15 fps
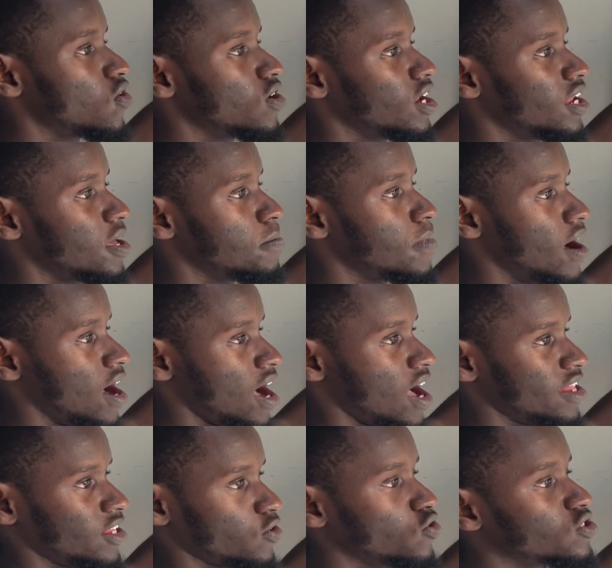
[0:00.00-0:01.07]
only labor.
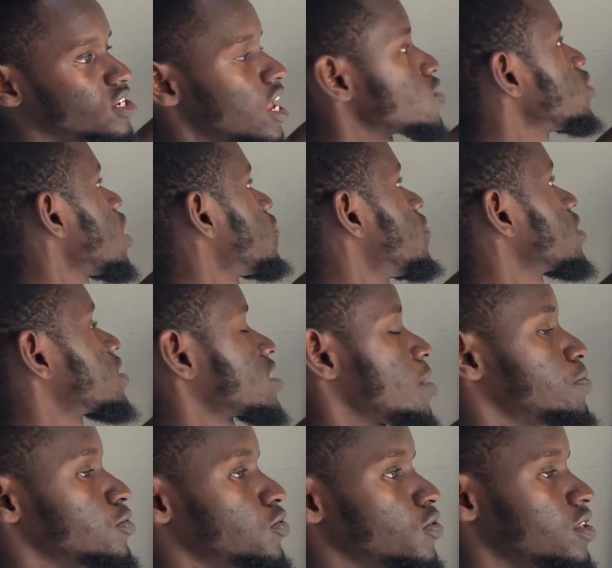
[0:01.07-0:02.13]
Technology does not affect
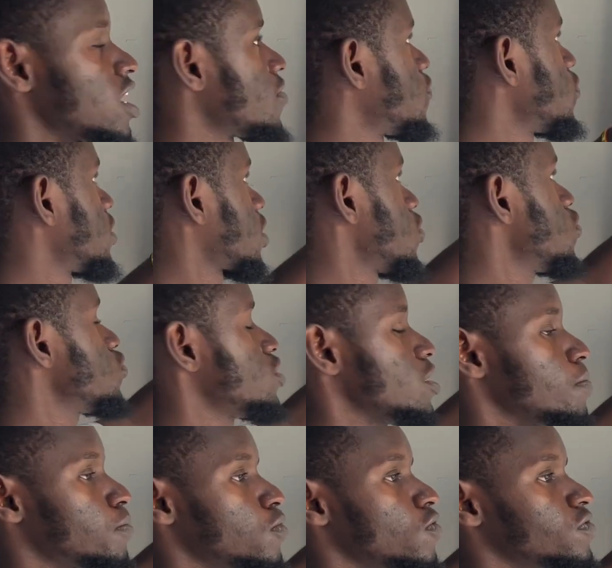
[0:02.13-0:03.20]
capital. Therefore, technology
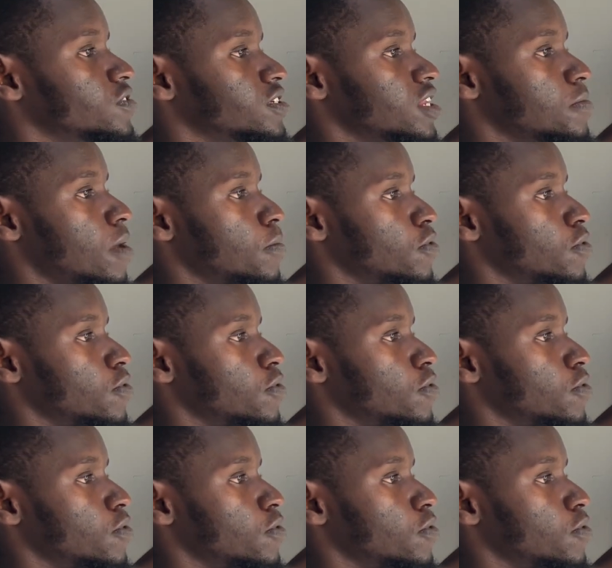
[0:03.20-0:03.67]
improves labor